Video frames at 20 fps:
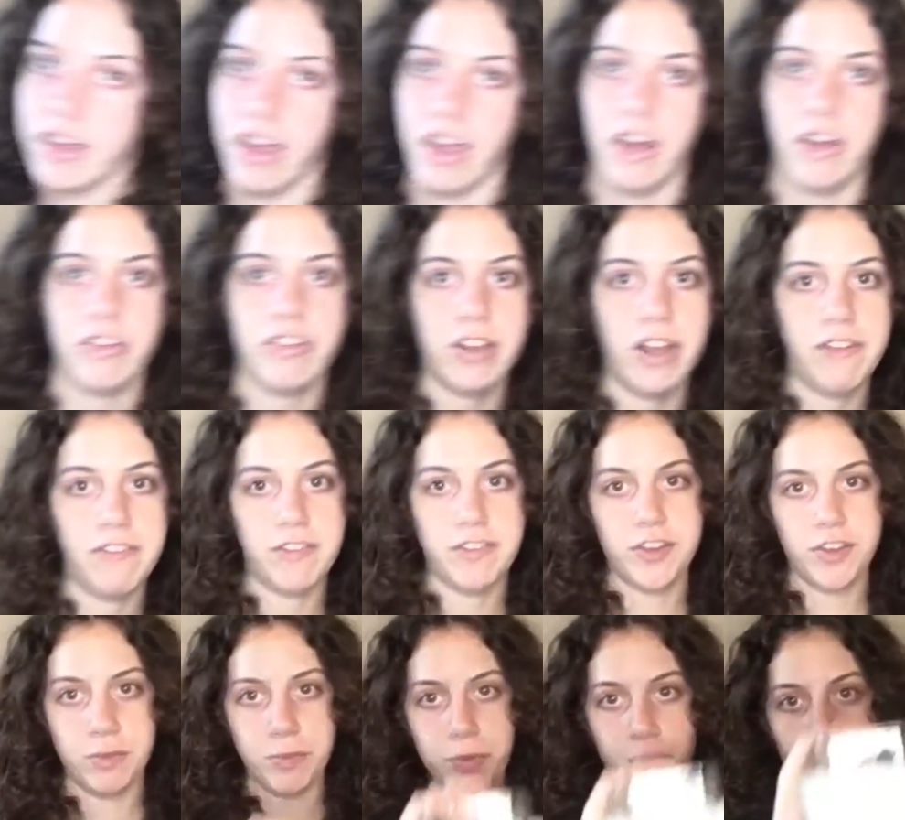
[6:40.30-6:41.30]
also have a
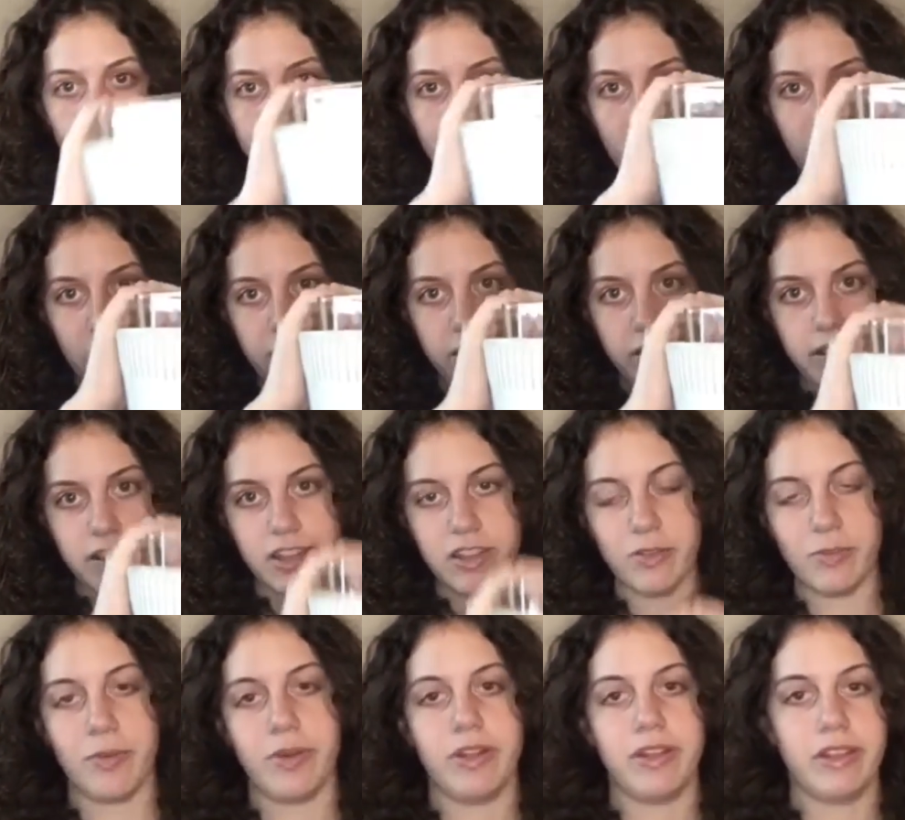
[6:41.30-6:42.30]
few more pots. These
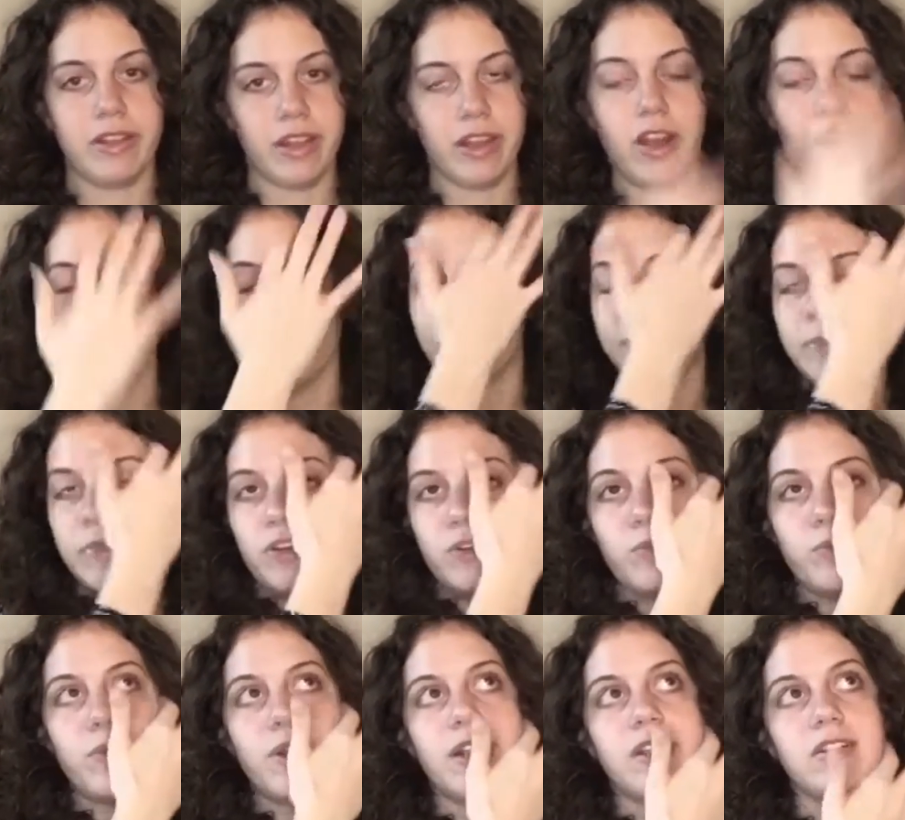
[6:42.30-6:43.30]
ones I got from
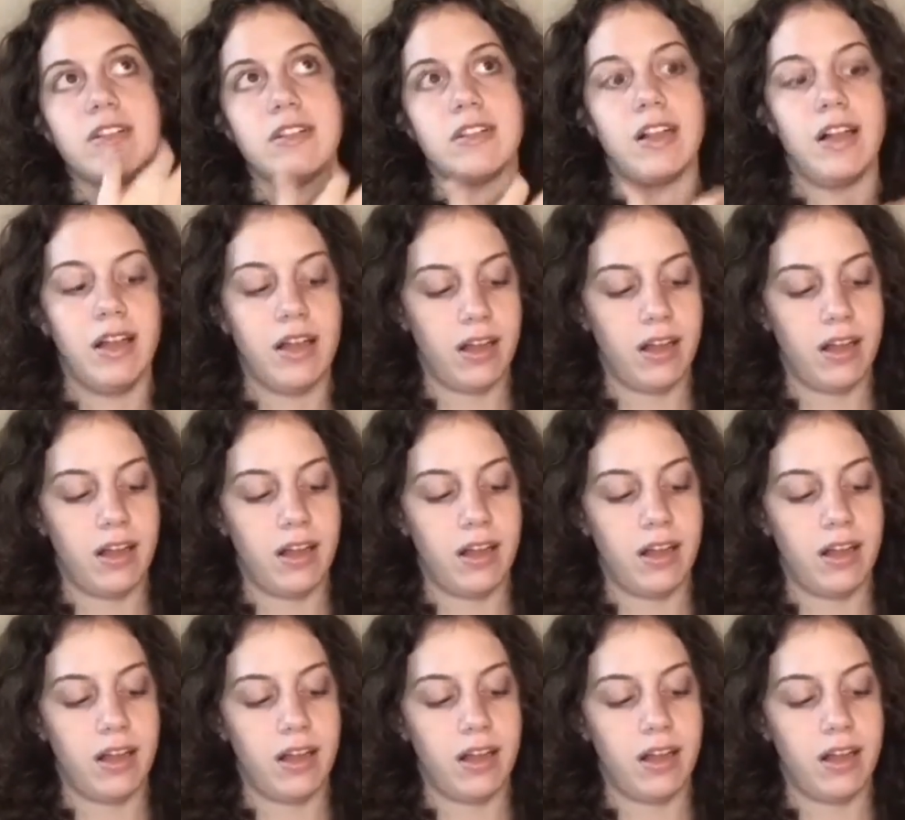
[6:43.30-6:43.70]
Goodwill